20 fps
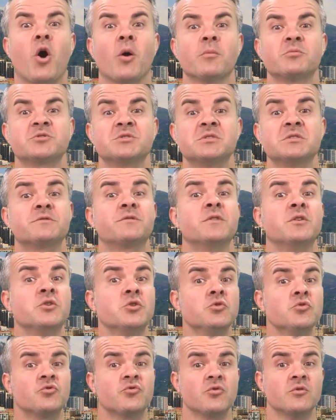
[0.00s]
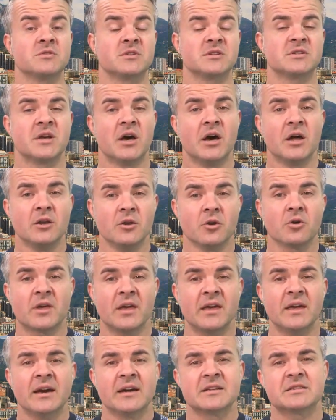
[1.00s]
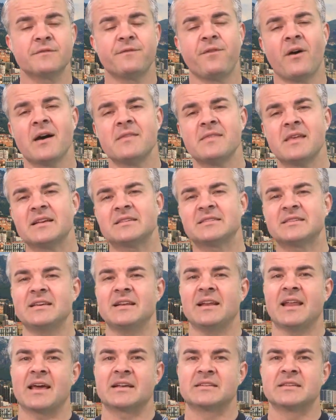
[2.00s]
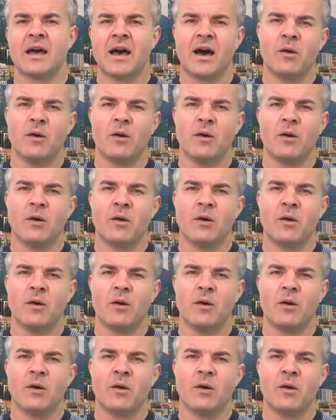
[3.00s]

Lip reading: options for new cruisers looking to find their sea legs,